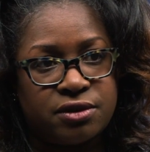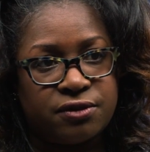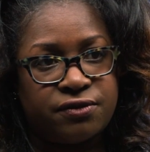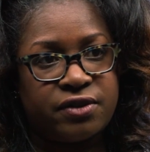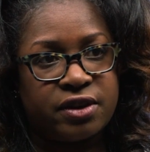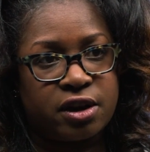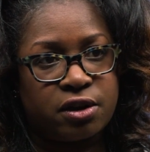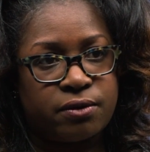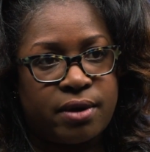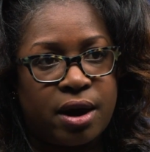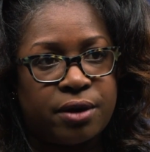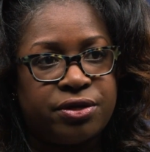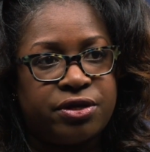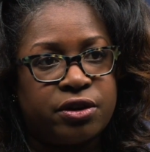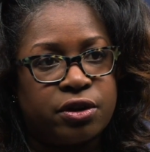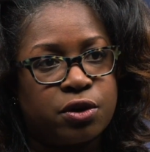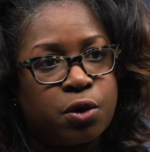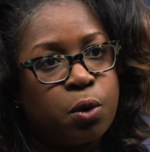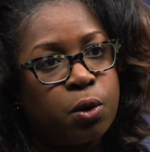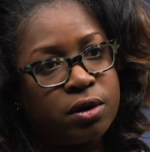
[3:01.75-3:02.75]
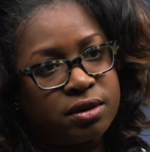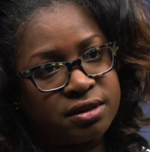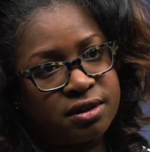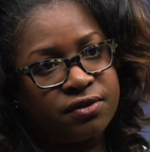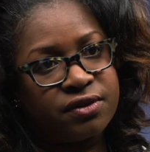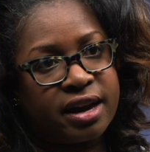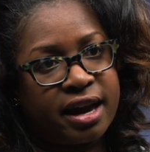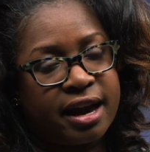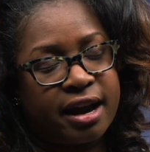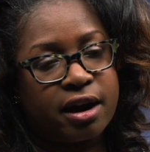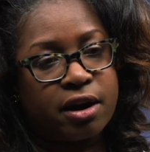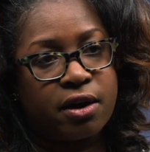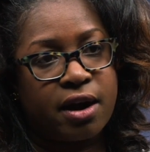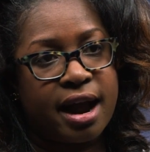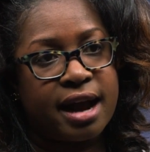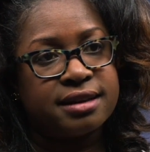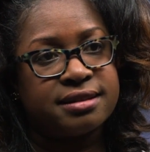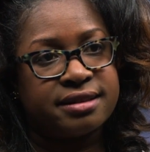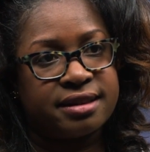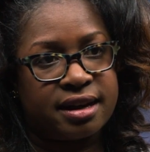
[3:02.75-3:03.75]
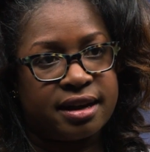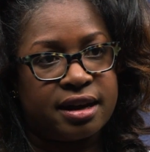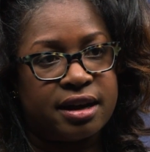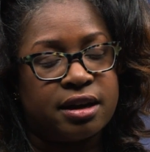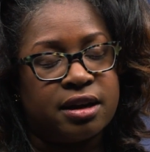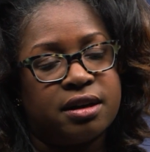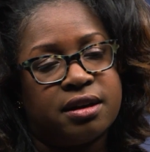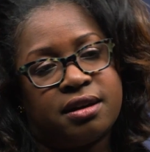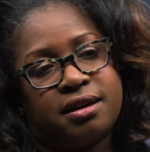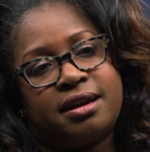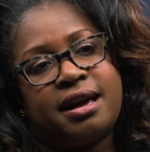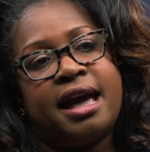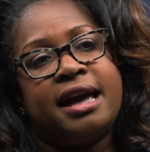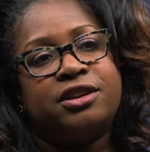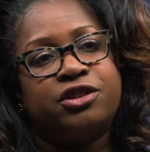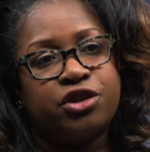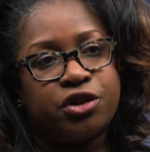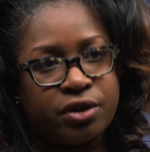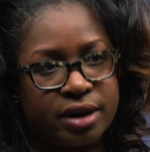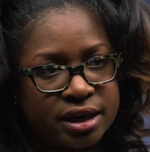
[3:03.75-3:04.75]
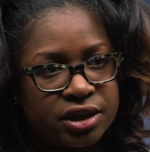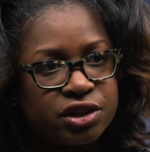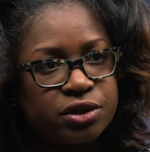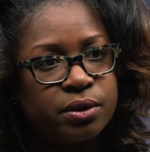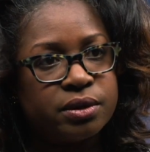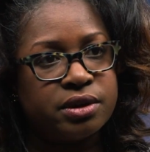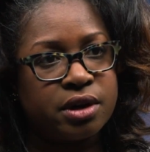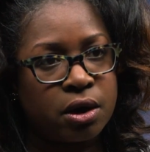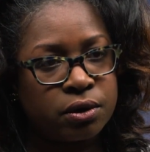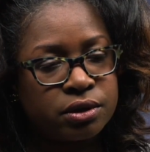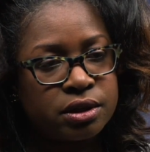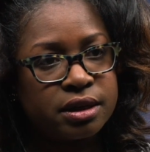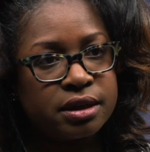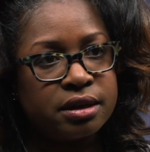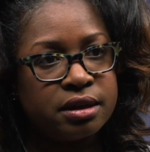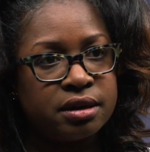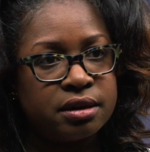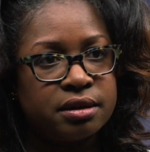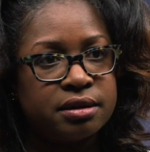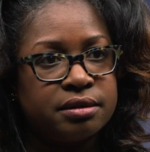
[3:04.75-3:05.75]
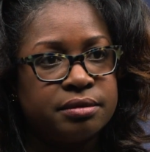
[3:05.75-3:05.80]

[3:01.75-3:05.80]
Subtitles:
to figure out their course of care as they enter into adulthood.